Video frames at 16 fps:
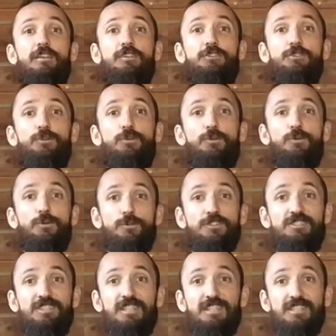your
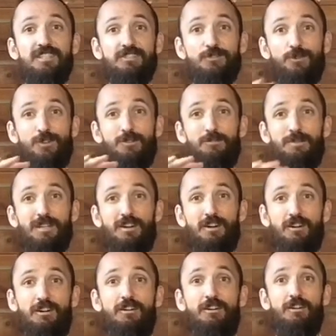seat is going to be
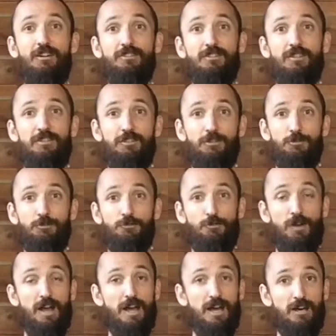on the
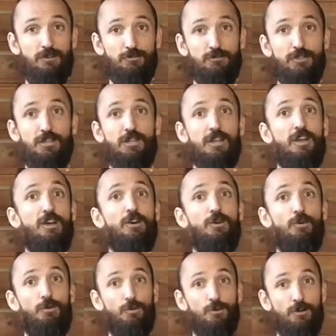ground,
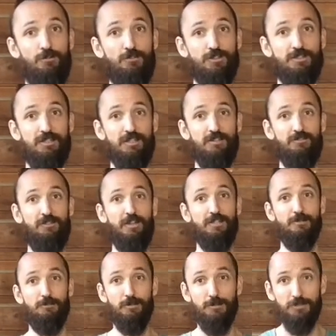or if it's not
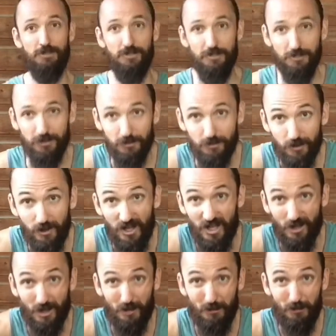available to you,
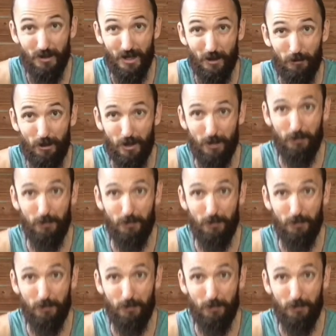it can be up on